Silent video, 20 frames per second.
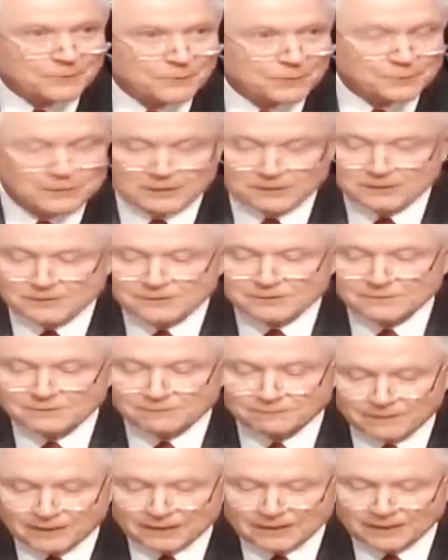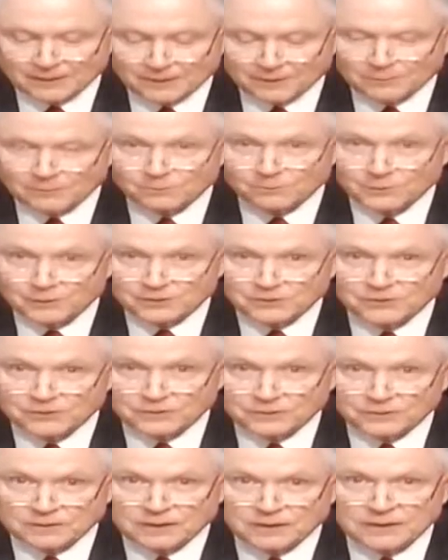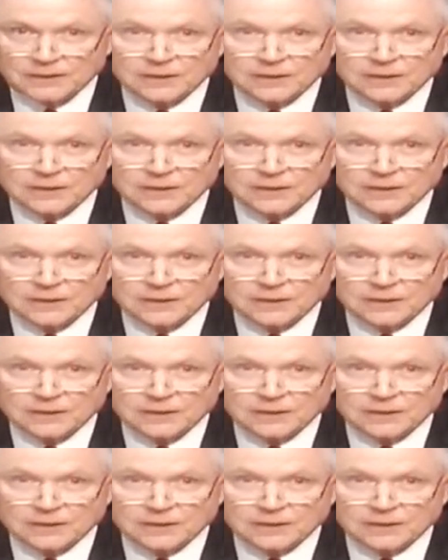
from its vital mission.